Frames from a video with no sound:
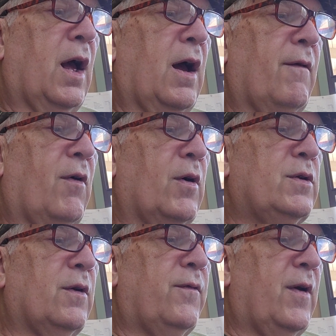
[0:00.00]
I've
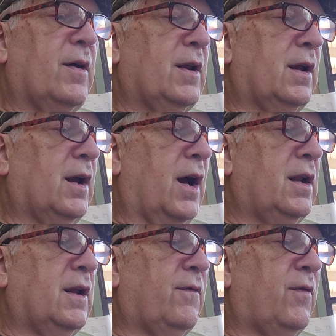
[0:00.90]
also found that God
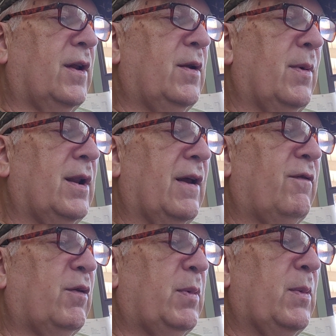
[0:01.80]
has flooded my
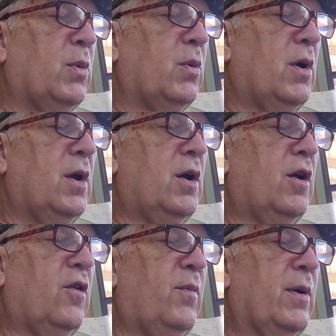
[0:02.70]
life with people
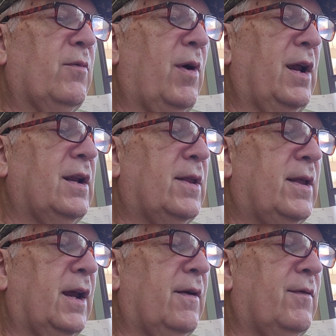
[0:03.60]
who have been right in the
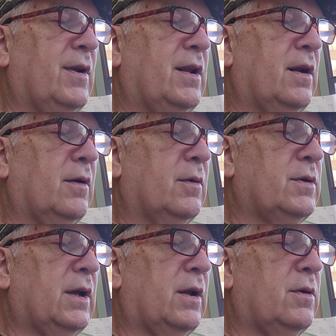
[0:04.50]
thick of identical
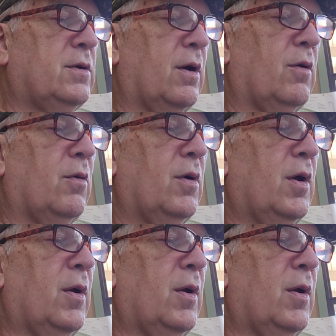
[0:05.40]
secret struggle,